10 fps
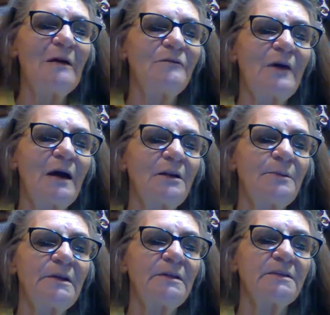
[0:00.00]
find a
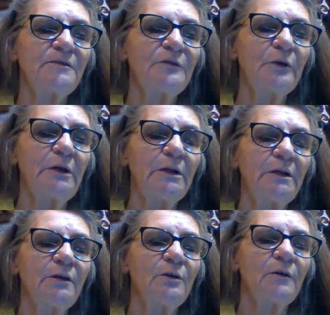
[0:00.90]
pleasant friend
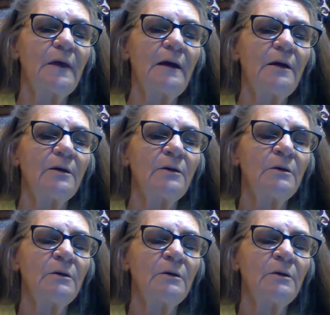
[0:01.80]
here or there,